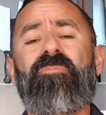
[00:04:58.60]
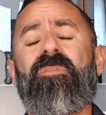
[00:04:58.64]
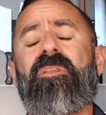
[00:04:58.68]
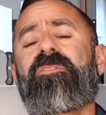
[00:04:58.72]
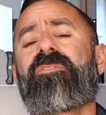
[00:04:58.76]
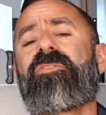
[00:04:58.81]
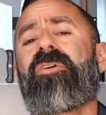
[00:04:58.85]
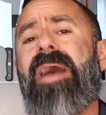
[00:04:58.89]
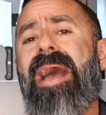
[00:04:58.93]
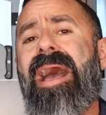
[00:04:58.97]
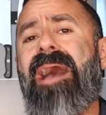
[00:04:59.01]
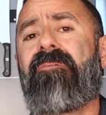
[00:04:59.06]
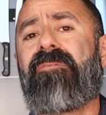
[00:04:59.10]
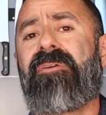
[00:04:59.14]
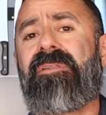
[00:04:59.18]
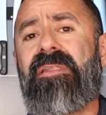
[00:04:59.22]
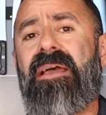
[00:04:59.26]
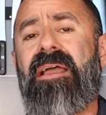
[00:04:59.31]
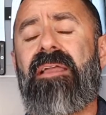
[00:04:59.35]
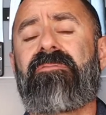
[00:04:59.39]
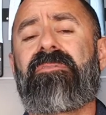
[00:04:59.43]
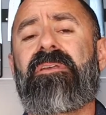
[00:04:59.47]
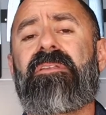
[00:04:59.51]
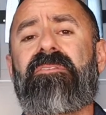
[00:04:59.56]
to have a
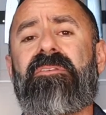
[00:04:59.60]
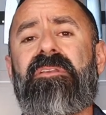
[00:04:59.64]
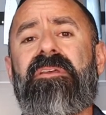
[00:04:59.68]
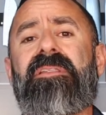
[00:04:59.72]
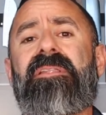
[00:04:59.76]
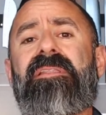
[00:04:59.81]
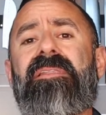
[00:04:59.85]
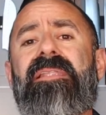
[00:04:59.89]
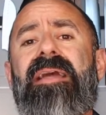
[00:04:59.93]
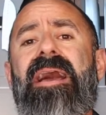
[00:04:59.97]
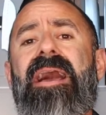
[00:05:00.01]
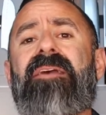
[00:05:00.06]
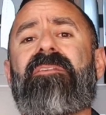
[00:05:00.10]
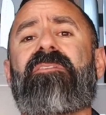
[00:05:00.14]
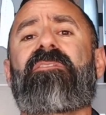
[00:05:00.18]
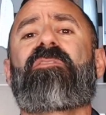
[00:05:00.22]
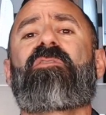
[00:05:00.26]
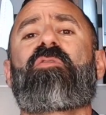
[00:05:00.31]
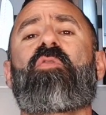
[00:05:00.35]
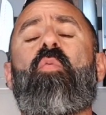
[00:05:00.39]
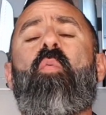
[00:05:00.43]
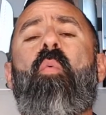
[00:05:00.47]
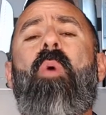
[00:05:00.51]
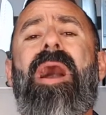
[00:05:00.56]
knife that's gonna last
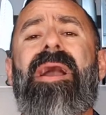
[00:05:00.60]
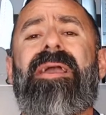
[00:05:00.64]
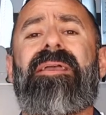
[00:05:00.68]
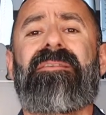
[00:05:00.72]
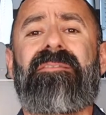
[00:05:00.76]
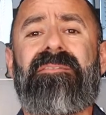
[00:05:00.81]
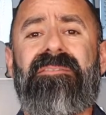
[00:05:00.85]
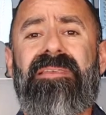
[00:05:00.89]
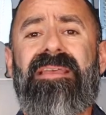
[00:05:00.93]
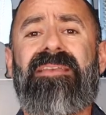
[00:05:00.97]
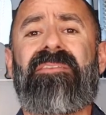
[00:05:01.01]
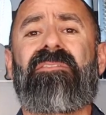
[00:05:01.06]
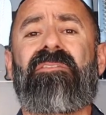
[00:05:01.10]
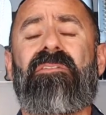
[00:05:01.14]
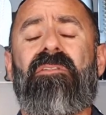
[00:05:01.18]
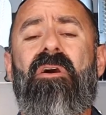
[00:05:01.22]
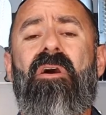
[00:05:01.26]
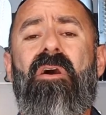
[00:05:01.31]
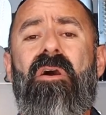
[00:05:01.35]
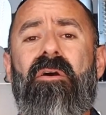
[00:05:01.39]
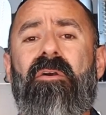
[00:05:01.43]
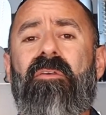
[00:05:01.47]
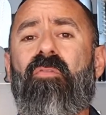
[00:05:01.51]
twice as long,